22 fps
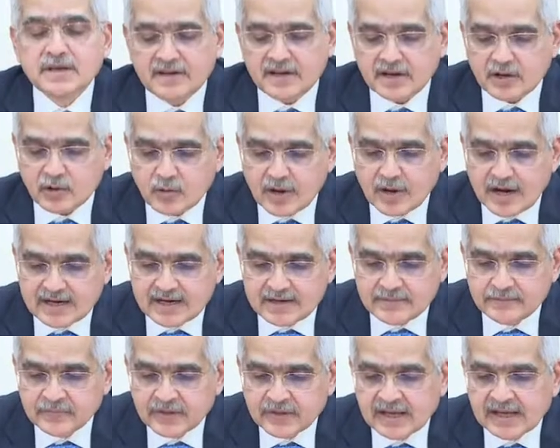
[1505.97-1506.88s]
required,
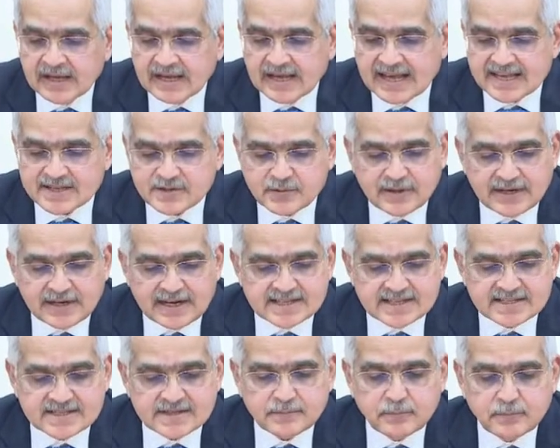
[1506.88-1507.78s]
as well
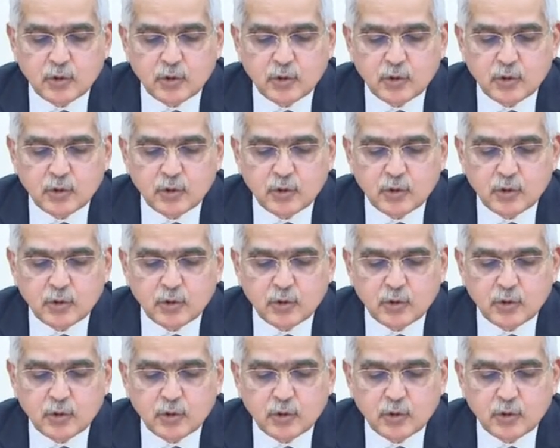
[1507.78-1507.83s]
as